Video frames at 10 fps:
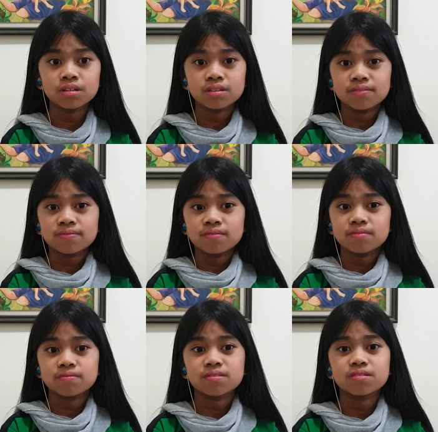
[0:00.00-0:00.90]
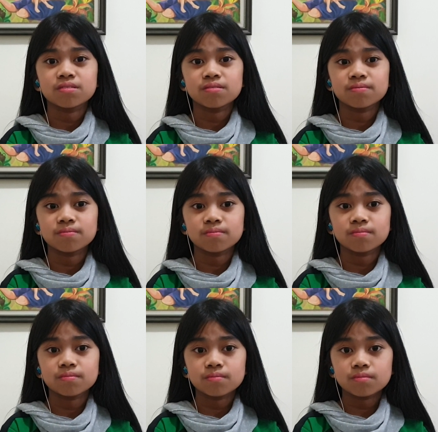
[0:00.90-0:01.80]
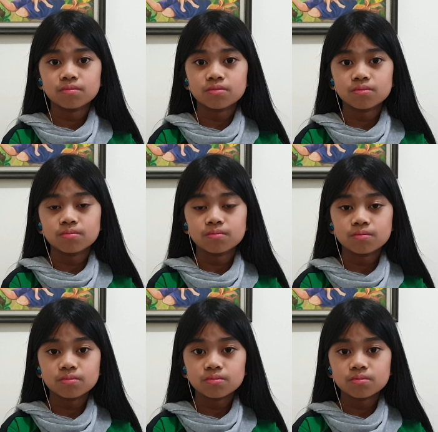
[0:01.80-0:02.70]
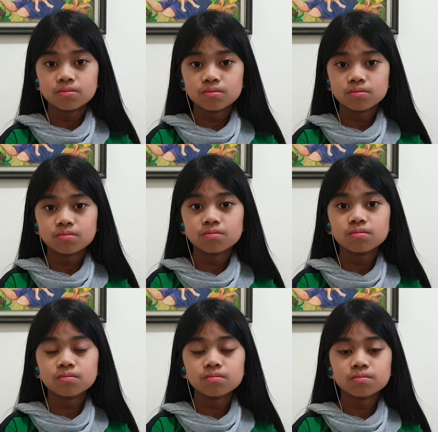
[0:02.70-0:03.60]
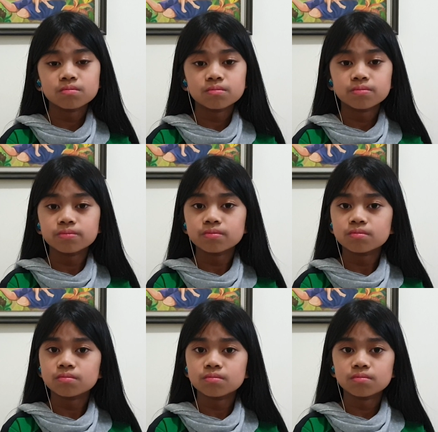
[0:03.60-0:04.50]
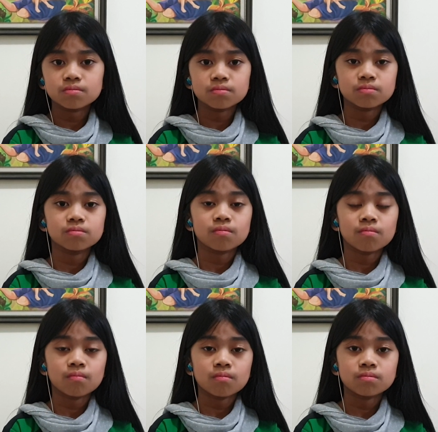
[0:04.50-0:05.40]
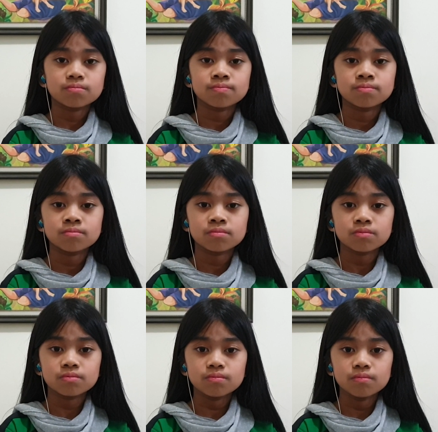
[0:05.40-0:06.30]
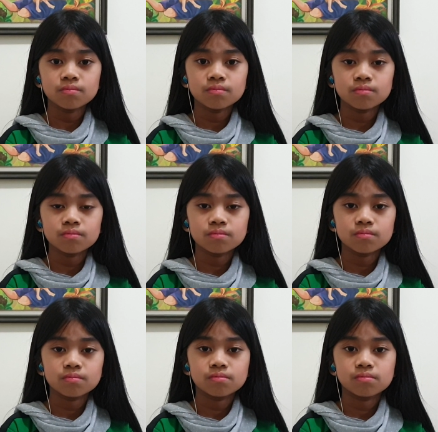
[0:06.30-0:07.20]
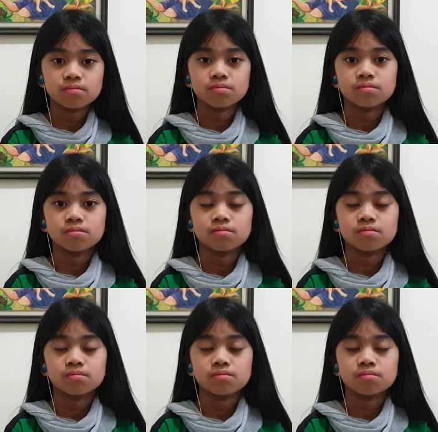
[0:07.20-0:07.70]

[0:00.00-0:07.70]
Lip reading: No one is speaking in this clip.